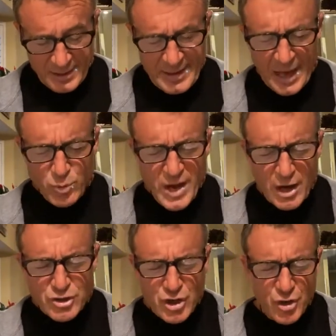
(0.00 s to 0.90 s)
God, we
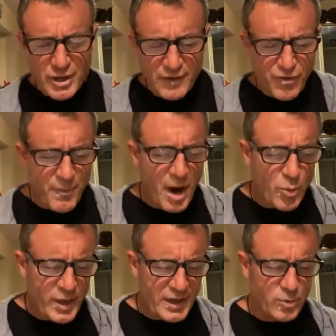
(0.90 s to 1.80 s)
are turning from
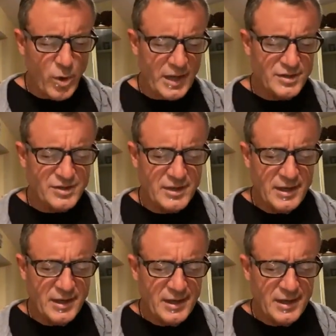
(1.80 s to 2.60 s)
our wicked ways.